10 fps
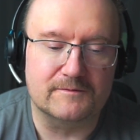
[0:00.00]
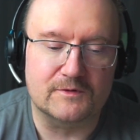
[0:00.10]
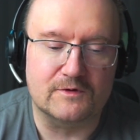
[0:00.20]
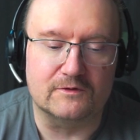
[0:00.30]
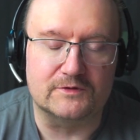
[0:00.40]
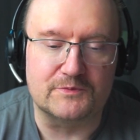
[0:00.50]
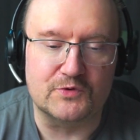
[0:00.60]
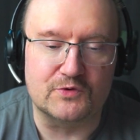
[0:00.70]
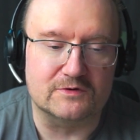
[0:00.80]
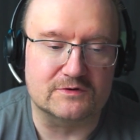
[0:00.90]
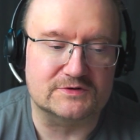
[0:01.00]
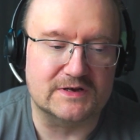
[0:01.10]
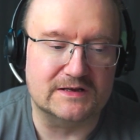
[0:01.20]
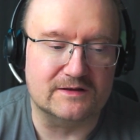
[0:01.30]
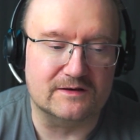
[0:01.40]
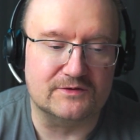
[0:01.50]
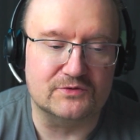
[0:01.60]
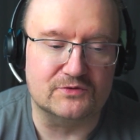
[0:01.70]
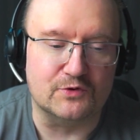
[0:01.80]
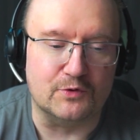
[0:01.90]
contributors and
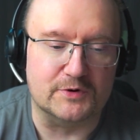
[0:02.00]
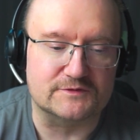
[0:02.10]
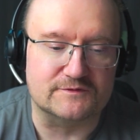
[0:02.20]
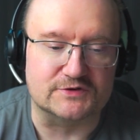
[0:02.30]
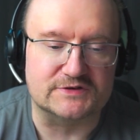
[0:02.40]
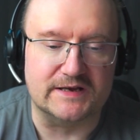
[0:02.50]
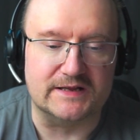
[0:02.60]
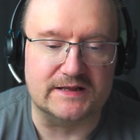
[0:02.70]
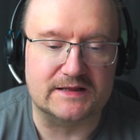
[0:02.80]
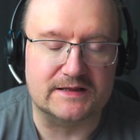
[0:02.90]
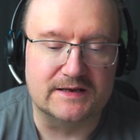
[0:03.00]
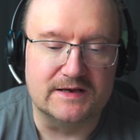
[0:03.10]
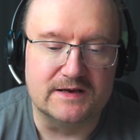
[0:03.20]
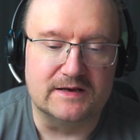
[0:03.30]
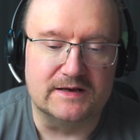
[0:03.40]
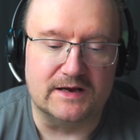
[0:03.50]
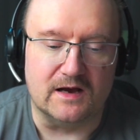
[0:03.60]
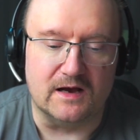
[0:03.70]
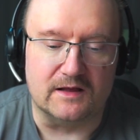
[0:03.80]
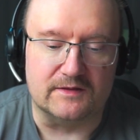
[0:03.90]
YouTubers were saying that
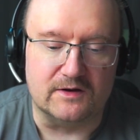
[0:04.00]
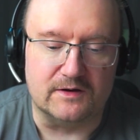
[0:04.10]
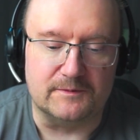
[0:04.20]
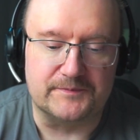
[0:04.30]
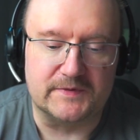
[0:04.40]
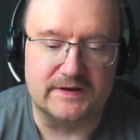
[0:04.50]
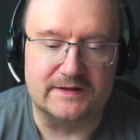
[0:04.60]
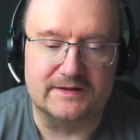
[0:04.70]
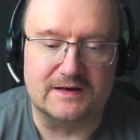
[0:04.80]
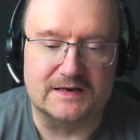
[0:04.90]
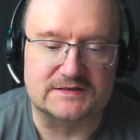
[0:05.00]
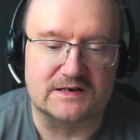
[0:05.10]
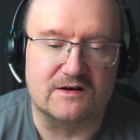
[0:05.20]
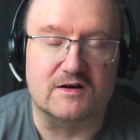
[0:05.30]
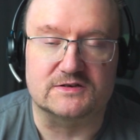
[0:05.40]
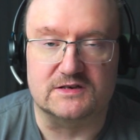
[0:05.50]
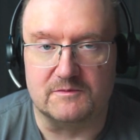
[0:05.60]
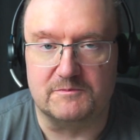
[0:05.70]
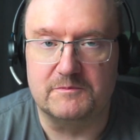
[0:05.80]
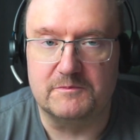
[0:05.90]
the digital SLRs
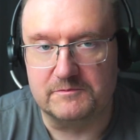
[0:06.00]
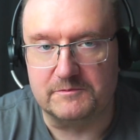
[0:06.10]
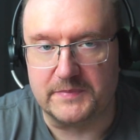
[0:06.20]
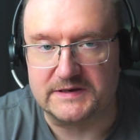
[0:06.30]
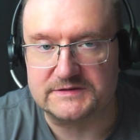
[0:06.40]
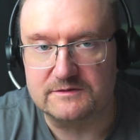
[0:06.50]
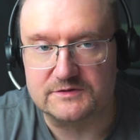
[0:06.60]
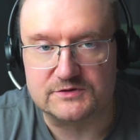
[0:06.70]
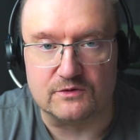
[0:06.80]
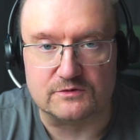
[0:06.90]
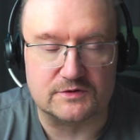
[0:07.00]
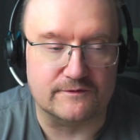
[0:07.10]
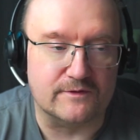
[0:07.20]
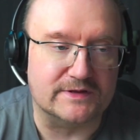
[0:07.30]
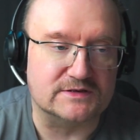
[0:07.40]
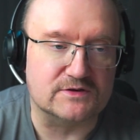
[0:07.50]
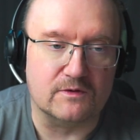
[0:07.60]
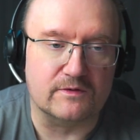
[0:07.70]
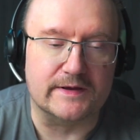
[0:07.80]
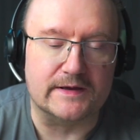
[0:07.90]
are best solution for this
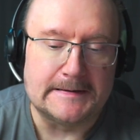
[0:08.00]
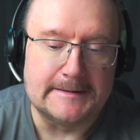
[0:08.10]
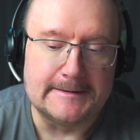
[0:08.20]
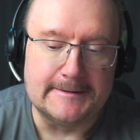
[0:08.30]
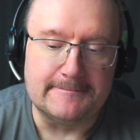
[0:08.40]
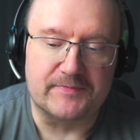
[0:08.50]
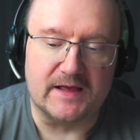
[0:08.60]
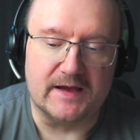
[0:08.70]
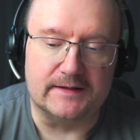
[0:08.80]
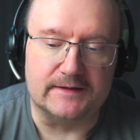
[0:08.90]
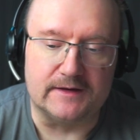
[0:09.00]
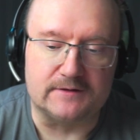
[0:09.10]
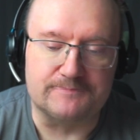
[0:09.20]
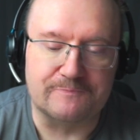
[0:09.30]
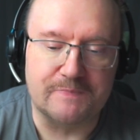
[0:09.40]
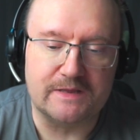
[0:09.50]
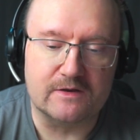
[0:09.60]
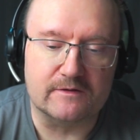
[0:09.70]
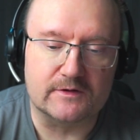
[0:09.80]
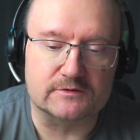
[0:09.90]
whole thing, and many
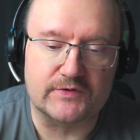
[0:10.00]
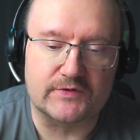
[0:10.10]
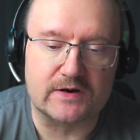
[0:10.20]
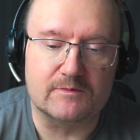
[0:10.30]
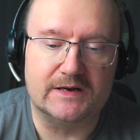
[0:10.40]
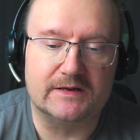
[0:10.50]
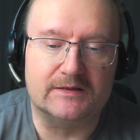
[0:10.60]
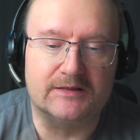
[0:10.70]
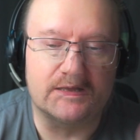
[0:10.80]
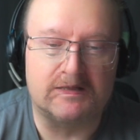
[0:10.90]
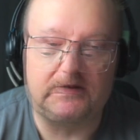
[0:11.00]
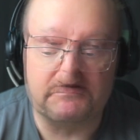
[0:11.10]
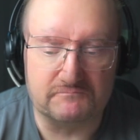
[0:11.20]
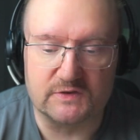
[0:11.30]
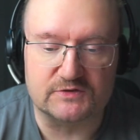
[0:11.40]
of those recommended that the